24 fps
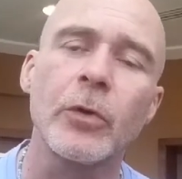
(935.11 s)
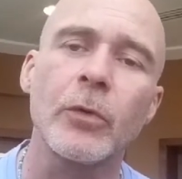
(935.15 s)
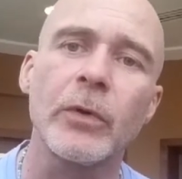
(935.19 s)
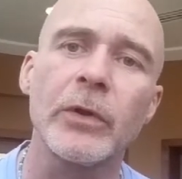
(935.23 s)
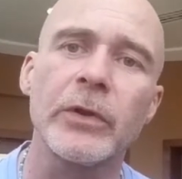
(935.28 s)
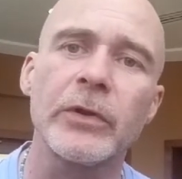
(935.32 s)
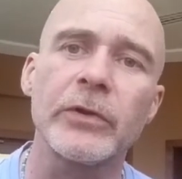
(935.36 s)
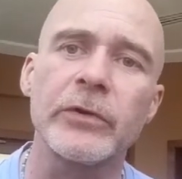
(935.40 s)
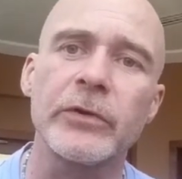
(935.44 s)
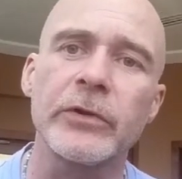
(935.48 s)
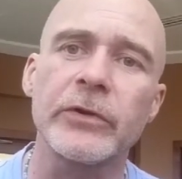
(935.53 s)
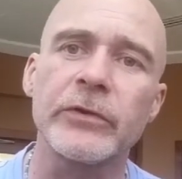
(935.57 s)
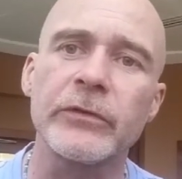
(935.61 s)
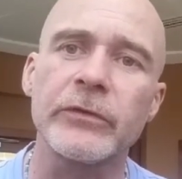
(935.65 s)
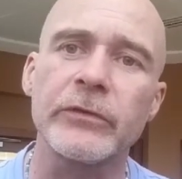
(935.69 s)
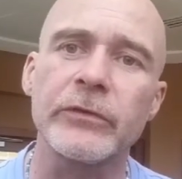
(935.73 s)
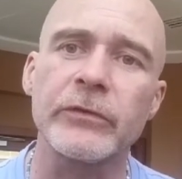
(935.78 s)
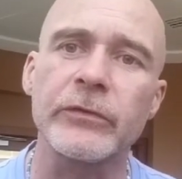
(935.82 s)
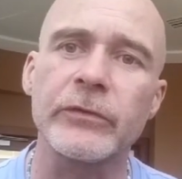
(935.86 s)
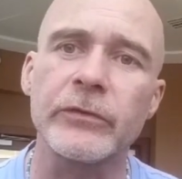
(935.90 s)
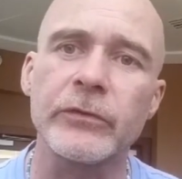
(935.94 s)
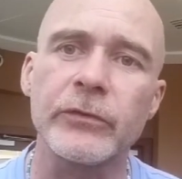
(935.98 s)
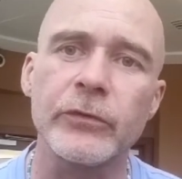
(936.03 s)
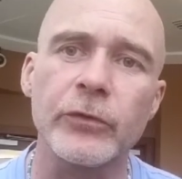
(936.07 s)
whether
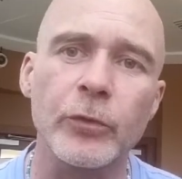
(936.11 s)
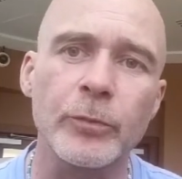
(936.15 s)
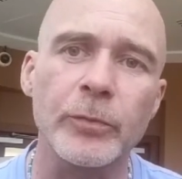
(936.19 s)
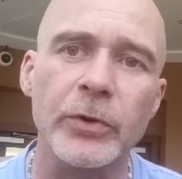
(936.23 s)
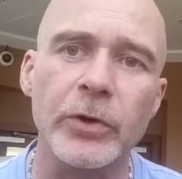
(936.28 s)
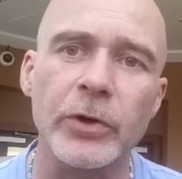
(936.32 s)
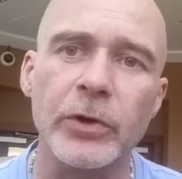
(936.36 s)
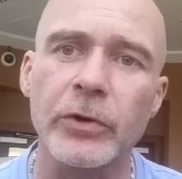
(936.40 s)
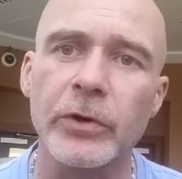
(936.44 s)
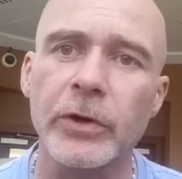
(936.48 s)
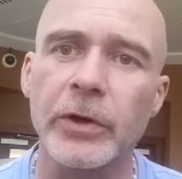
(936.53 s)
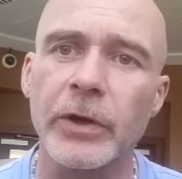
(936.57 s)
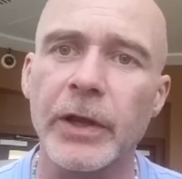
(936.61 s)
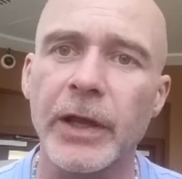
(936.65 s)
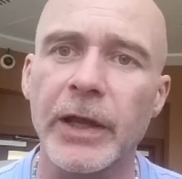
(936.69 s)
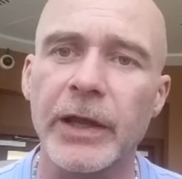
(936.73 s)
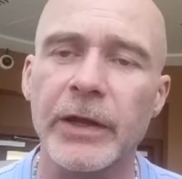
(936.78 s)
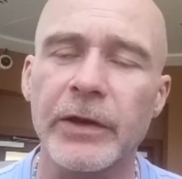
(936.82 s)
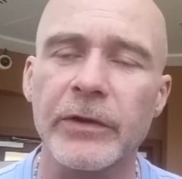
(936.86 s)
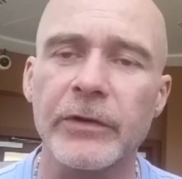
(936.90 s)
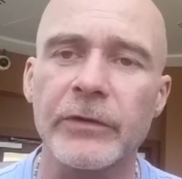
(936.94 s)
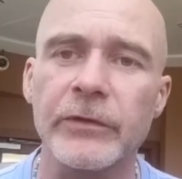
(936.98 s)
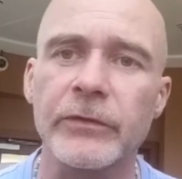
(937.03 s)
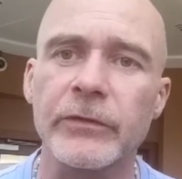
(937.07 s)
it's Jupiter
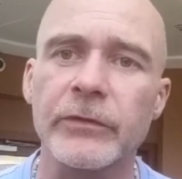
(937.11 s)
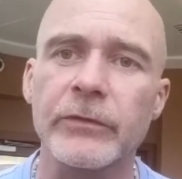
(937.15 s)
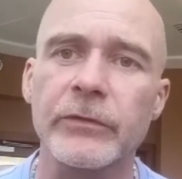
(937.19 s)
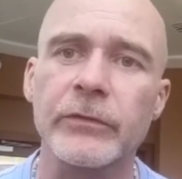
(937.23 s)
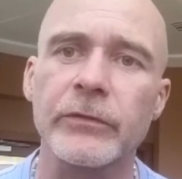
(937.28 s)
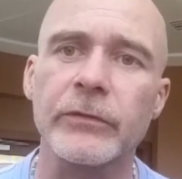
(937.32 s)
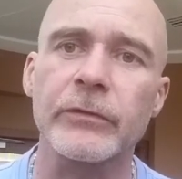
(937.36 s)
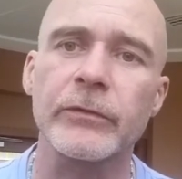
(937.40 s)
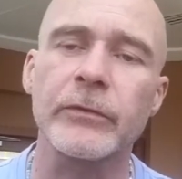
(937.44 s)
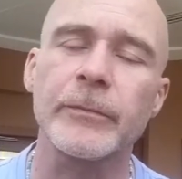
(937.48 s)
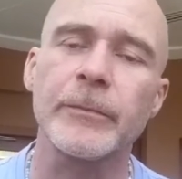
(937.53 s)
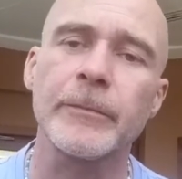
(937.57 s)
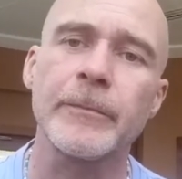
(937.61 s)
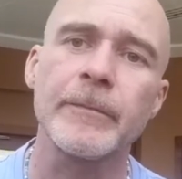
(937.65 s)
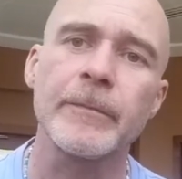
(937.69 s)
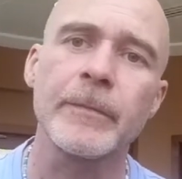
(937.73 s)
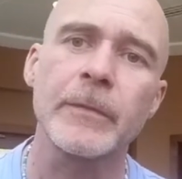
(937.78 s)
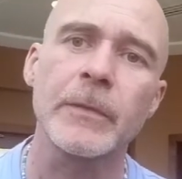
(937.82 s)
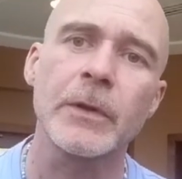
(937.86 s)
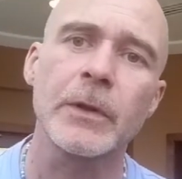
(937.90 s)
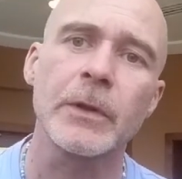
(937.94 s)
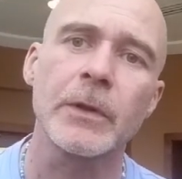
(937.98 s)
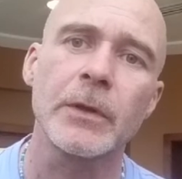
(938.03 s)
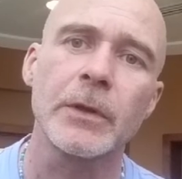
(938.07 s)
and its
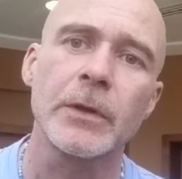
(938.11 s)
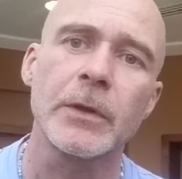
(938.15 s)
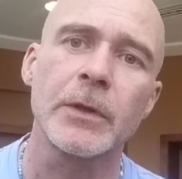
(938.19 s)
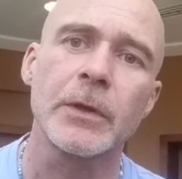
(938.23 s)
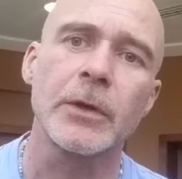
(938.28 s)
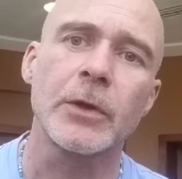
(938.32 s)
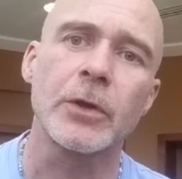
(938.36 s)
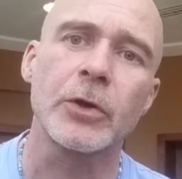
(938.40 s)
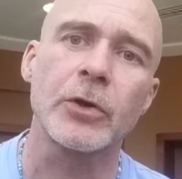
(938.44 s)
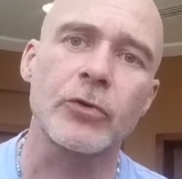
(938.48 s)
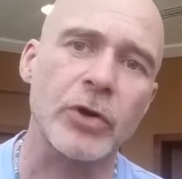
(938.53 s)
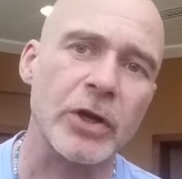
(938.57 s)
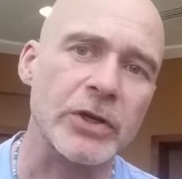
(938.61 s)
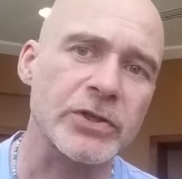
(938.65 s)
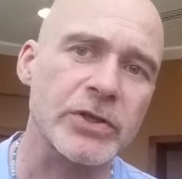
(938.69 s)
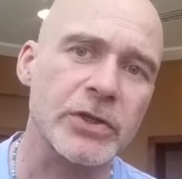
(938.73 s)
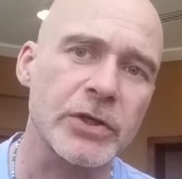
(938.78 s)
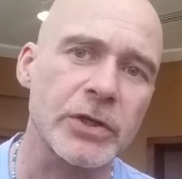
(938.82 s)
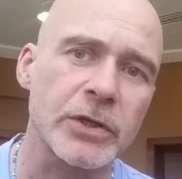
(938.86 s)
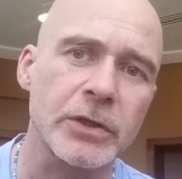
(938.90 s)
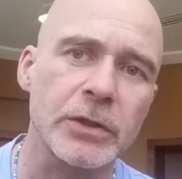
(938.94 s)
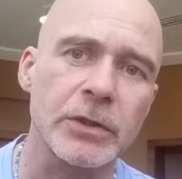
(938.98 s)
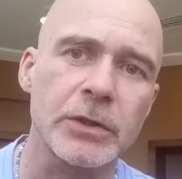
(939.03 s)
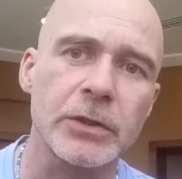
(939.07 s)

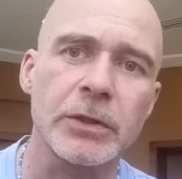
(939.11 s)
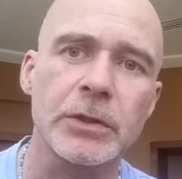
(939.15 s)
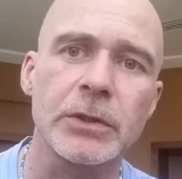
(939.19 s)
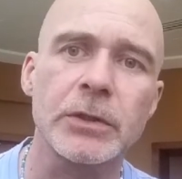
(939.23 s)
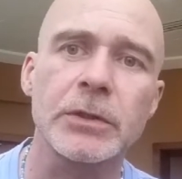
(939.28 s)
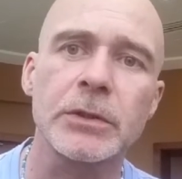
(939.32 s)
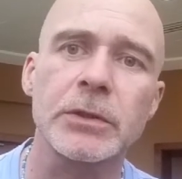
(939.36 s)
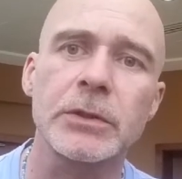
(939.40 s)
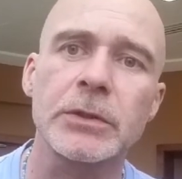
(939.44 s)
crushing